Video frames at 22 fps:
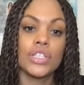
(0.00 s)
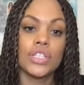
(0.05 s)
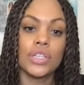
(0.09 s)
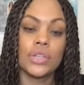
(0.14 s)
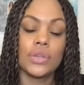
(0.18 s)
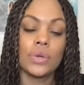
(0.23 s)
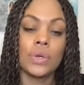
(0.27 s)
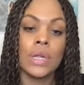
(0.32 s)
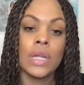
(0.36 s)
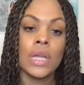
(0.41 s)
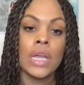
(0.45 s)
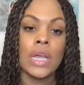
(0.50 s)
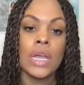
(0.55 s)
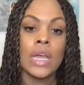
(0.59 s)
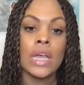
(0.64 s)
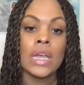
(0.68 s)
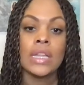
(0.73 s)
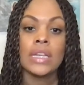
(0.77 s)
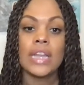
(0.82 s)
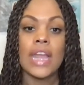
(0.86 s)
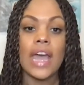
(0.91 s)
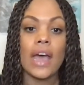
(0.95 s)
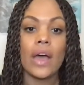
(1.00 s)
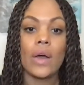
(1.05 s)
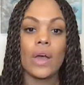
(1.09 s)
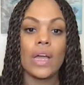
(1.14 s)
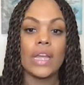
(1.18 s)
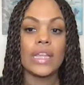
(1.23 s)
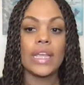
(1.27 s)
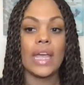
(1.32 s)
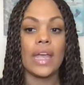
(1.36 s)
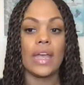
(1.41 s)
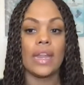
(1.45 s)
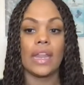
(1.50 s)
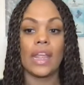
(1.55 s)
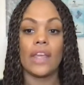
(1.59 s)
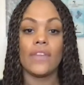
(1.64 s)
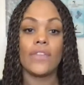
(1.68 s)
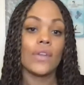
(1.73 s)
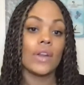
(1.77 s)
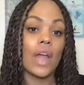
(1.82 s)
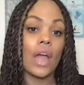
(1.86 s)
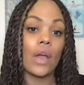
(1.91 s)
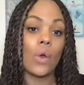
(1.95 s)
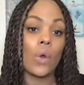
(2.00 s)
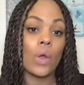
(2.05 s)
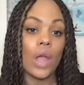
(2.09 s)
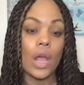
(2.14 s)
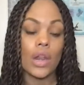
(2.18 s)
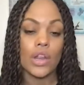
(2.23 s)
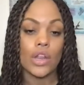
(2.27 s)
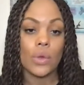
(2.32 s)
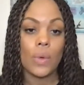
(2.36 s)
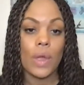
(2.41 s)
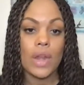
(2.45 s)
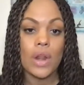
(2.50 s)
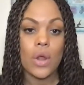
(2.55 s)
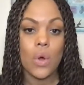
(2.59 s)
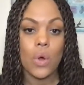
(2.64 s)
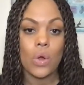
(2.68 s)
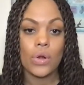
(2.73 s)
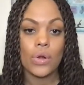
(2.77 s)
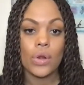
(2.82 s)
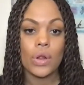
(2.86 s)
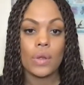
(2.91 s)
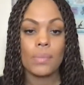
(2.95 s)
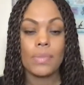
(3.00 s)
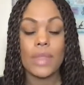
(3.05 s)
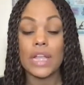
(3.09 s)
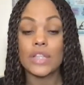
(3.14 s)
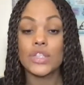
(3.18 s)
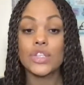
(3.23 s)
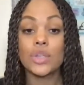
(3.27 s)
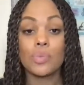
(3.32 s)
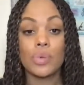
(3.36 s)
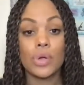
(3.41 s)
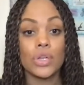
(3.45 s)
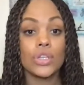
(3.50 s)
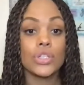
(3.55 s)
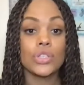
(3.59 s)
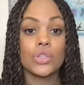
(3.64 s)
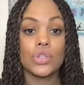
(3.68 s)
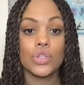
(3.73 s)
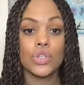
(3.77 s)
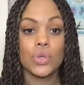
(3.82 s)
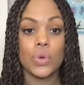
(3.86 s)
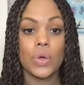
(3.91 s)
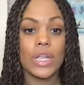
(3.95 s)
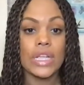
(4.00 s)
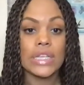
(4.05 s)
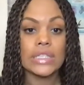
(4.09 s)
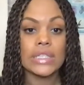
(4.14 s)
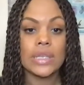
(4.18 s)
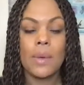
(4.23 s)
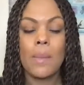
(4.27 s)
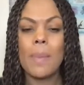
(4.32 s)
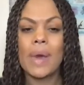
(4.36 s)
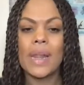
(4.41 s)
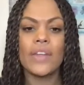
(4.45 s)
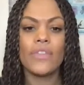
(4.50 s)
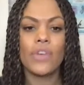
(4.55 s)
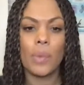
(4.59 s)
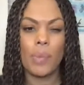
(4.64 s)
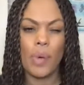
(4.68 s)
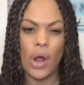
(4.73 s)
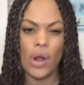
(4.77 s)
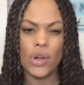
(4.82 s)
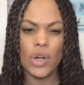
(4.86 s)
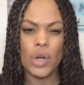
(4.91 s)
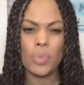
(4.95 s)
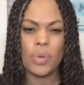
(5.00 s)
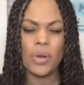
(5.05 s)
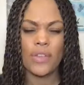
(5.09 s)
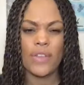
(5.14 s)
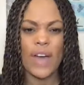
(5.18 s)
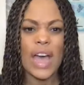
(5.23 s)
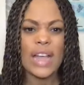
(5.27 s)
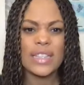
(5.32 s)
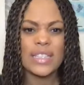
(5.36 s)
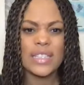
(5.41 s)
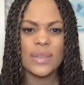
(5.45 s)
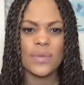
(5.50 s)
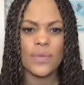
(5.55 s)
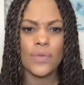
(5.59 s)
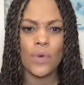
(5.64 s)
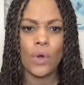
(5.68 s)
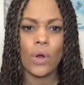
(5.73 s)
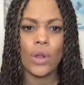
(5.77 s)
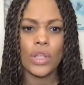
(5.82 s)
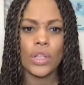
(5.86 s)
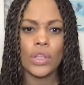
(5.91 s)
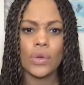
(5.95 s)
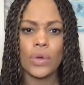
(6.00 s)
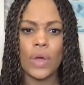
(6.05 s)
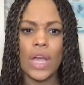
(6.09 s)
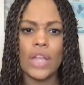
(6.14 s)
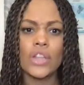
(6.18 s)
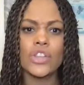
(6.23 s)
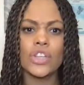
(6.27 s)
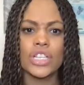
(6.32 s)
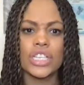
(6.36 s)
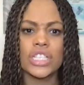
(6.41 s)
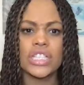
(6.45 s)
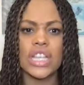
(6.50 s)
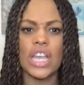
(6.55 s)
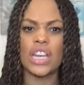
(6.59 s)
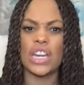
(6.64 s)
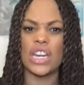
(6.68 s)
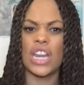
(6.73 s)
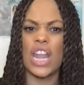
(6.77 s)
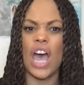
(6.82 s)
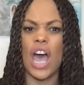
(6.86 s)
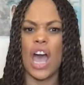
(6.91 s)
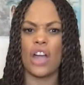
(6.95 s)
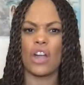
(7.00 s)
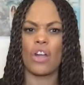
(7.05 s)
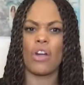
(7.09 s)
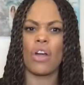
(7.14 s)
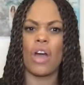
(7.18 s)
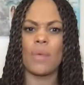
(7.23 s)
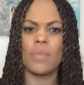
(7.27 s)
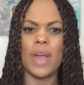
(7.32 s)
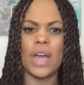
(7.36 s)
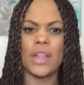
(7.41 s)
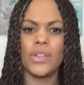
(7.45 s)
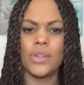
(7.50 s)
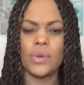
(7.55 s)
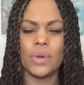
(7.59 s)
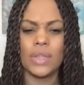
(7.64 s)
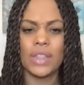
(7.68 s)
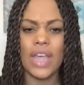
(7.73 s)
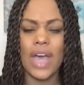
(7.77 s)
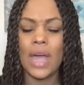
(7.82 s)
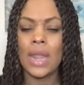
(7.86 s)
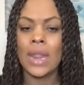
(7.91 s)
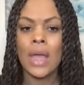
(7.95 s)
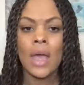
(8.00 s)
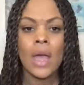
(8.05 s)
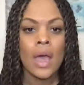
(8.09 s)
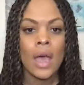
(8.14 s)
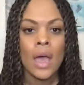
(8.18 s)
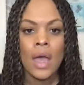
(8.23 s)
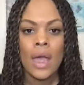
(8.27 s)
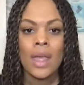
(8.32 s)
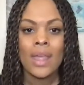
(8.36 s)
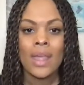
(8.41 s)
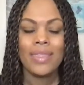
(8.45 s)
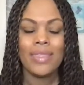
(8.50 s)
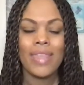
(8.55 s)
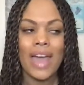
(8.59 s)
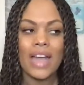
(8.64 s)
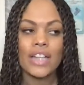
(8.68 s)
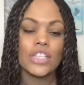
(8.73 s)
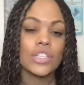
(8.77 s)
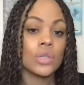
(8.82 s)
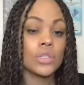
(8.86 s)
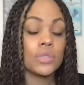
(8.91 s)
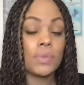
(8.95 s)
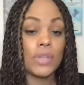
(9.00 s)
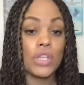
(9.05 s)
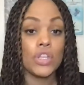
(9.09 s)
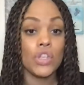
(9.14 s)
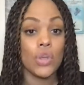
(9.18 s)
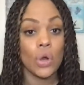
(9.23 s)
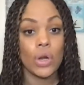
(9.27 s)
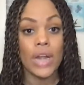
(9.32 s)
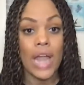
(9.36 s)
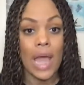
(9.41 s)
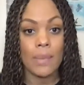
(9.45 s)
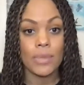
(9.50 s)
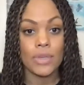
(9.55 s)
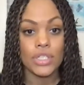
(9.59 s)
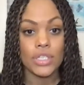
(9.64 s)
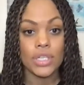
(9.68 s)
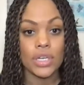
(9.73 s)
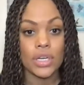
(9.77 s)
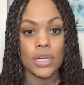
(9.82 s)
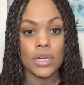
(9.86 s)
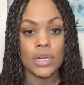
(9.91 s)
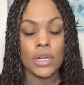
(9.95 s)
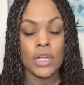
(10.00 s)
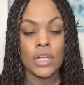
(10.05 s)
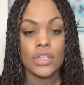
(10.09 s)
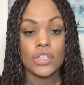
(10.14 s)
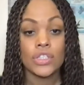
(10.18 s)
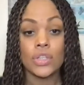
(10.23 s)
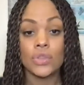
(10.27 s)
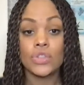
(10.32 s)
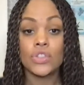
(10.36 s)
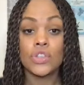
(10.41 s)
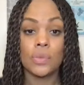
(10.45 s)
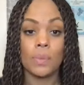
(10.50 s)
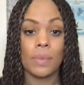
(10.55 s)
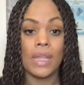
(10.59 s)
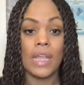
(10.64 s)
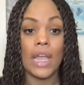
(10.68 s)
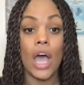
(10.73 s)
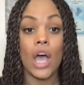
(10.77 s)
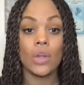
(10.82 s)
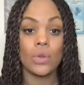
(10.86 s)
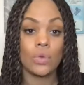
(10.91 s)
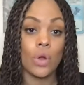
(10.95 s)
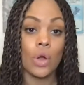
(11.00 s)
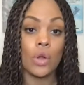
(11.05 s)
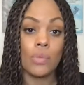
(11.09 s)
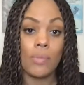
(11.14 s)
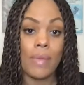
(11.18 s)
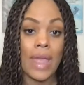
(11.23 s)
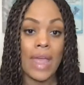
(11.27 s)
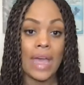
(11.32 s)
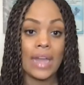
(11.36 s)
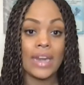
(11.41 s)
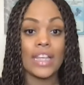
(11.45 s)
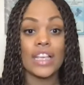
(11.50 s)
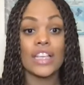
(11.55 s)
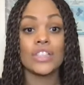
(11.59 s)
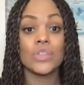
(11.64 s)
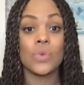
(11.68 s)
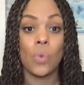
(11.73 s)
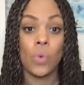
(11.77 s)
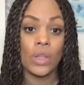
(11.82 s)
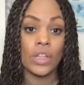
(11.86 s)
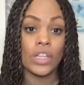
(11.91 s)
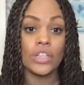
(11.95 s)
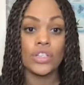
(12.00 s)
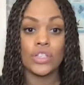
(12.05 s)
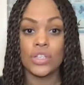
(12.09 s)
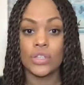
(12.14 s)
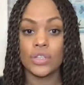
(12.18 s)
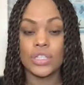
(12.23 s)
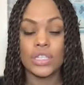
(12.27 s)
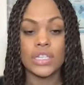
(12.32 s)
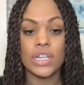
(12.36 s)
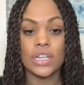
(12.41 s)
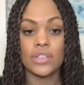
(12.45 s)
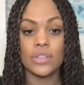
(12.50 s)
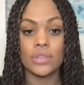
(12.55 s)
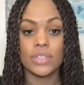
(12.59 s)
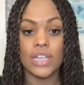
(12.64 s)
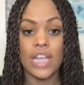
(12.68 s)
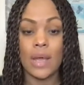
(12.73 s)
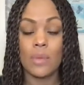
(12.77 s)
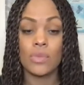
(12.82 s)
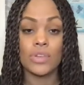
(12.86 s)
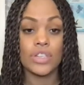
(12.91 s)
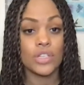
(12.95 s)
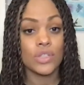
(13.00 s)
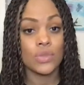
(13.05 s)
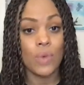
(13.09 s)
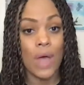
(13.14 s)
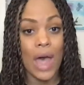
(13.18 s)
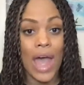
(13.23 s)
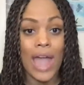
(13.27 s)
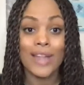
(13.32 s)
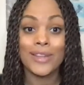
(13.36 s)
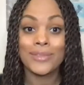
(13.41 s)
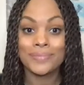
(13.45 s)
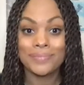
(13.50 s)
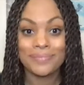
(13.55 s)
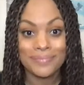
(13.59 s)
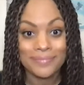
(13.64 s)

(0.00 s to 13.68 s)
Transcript: you. Now, again, if you're not going out of your way to order them, that's your personal choice. But if a partner provides them for you and you're just like, nah, girl, I'm not doing that, that shows me you're not mature. So to me, a grown man is willing to use a dental dam, which is why